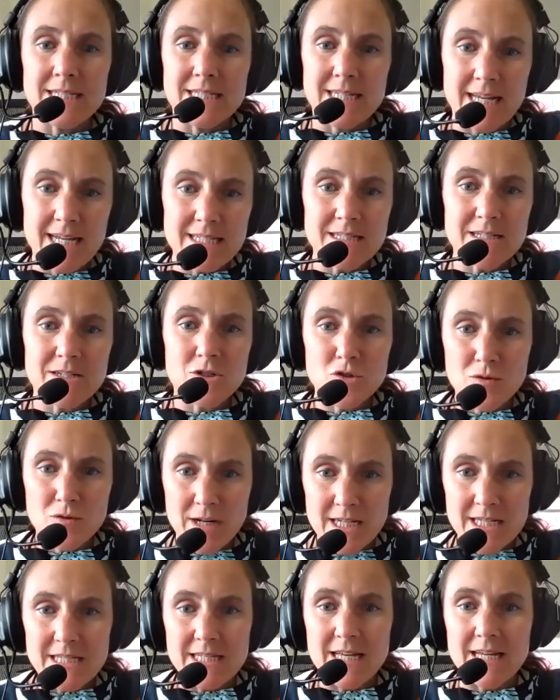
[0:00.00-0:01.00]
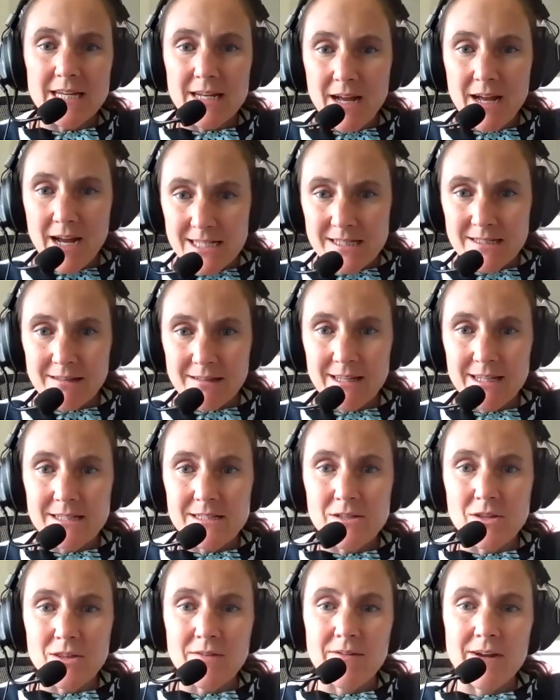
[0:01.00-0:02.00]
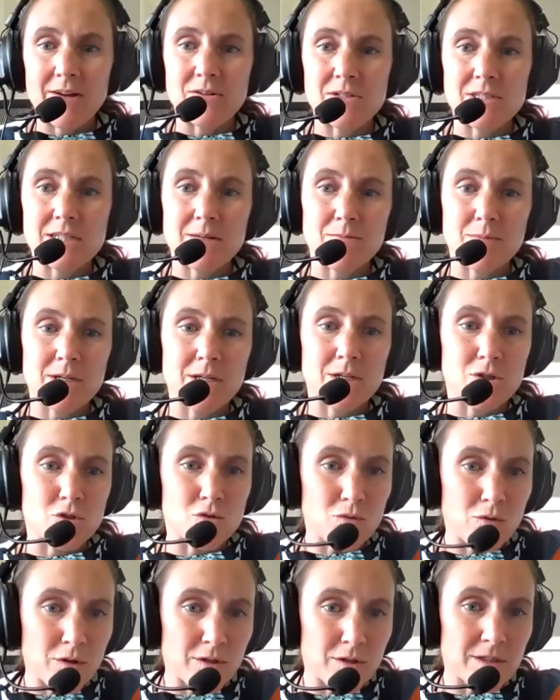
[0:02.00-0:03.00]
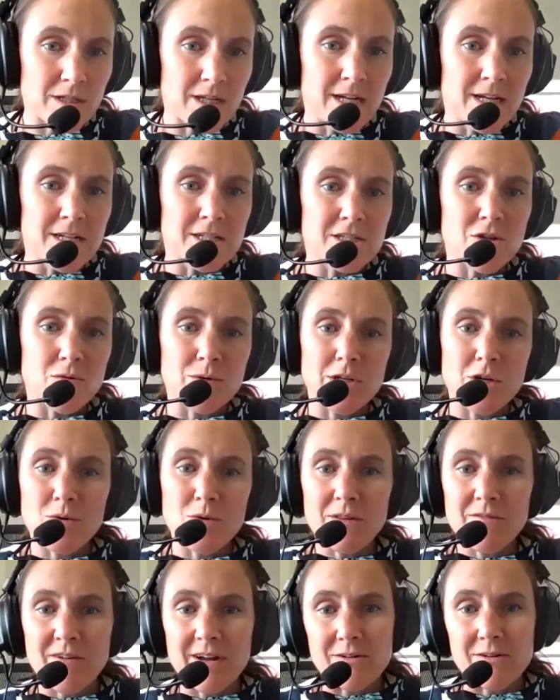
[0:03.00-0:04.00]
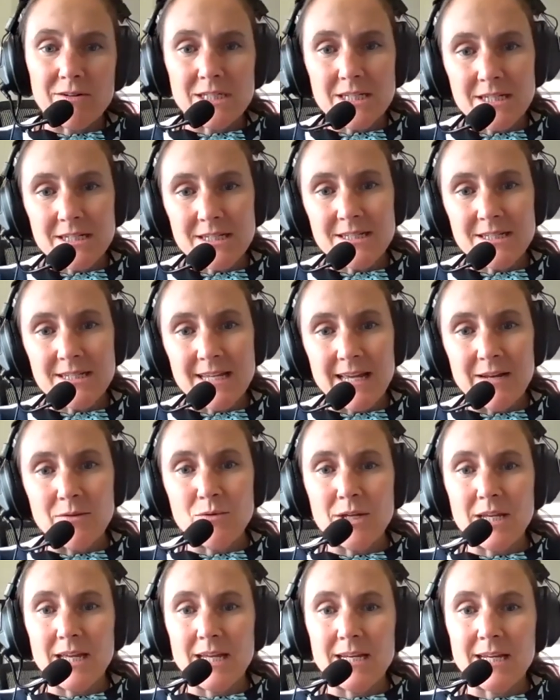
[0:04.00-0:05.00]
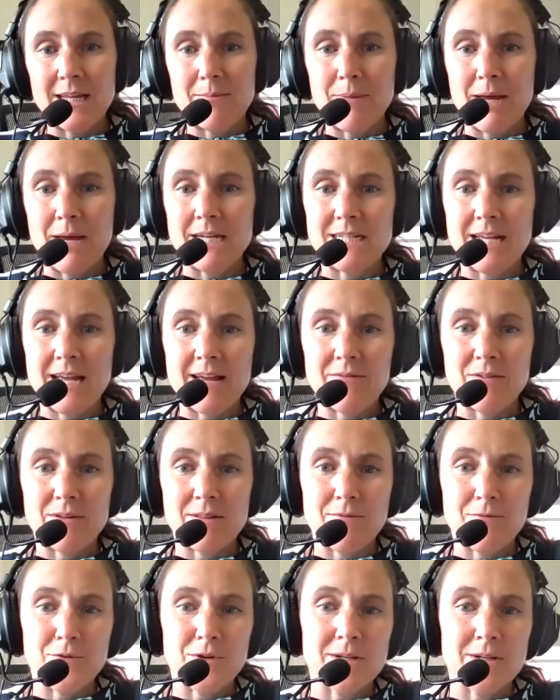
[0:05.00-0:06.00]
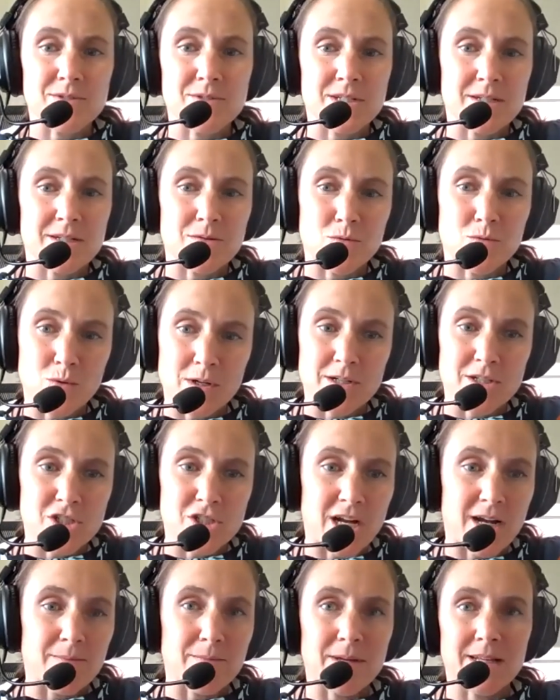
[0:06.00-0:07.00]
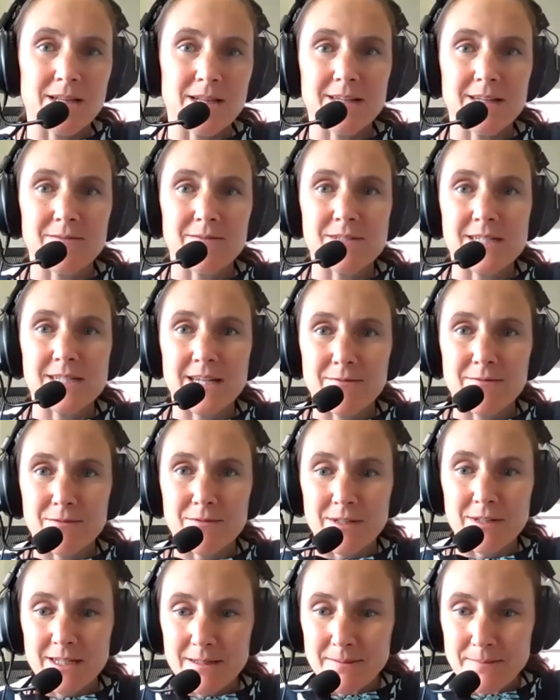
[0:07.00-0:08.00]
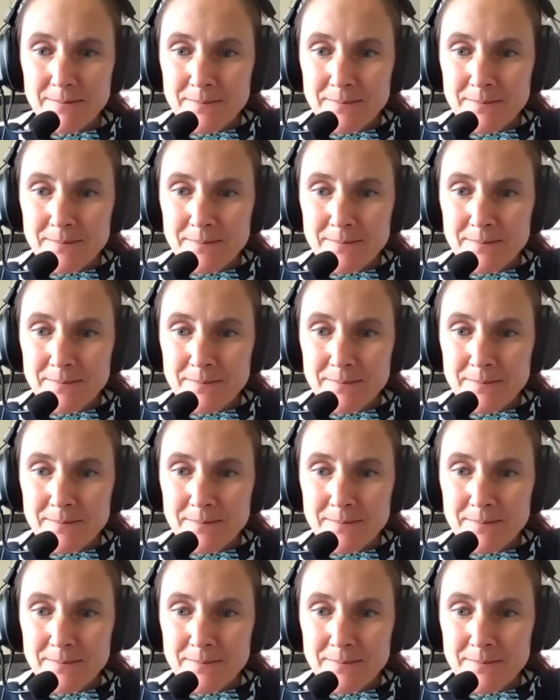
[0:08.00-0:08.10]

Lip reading: test, trace, and isolate so the virus can be controlled, so we know where the virus is and we can get back to having the freedom to work, shop, and live safely.